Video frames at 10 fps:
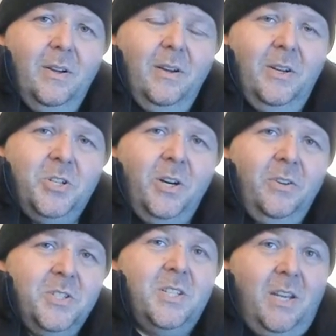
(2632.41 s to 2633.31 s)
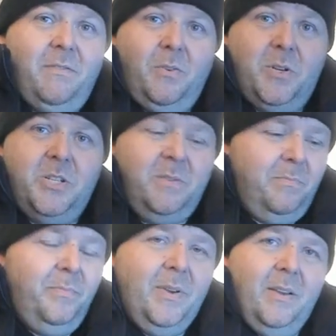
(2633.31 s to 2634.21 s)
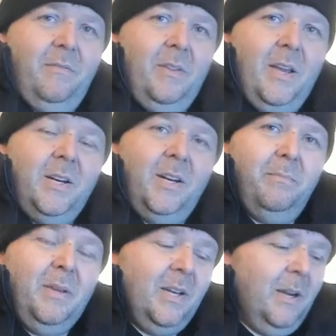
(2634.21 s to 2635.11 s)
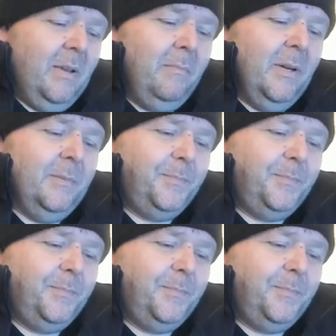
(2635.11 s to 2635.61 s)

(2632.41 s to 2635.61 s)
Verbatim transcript: uh, Charles Xavier, which he ended up becoming. But